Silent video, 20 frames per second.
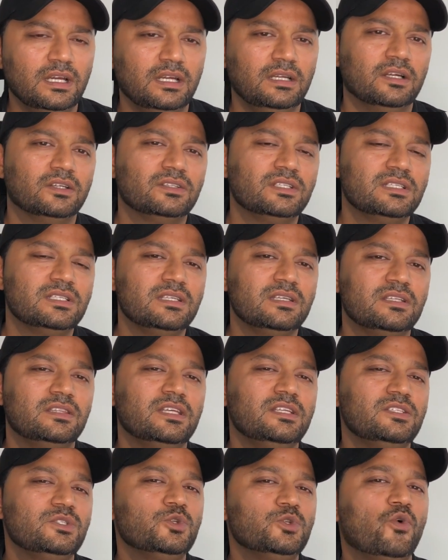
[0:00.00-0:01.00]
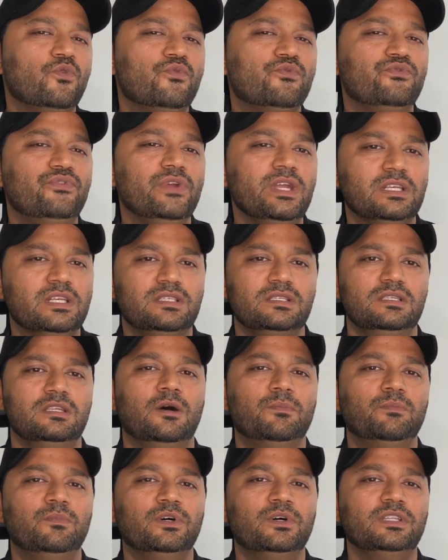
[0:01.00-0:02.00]
Now there's no fixed
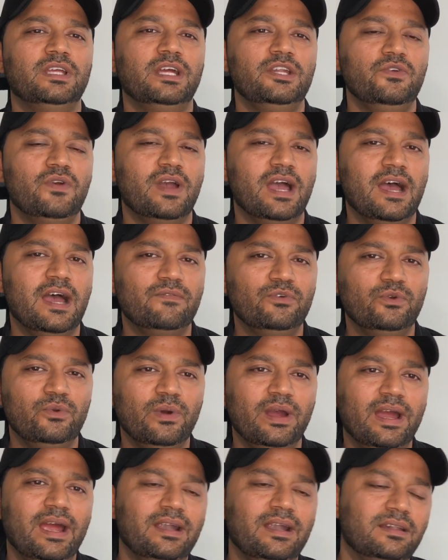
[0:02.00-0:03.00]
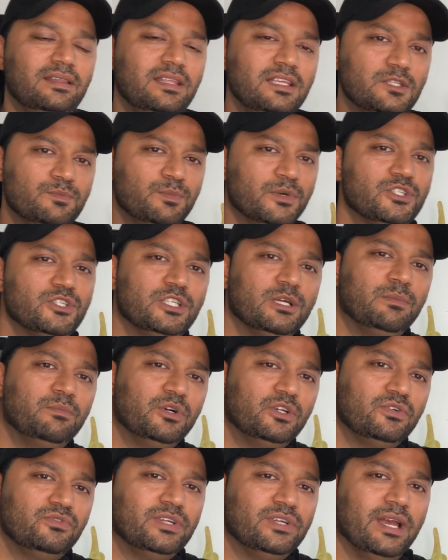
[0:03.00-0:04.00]
number that you have to add this much
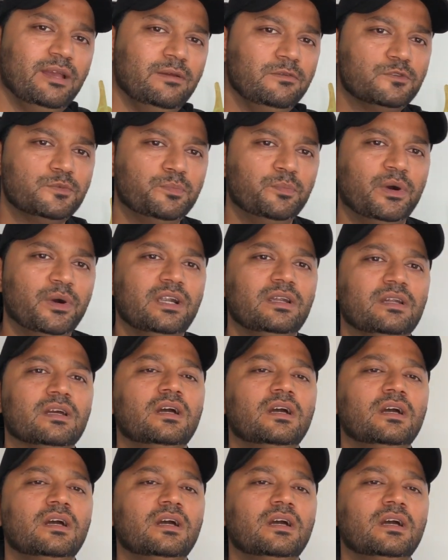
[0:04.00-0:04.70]
number of times, but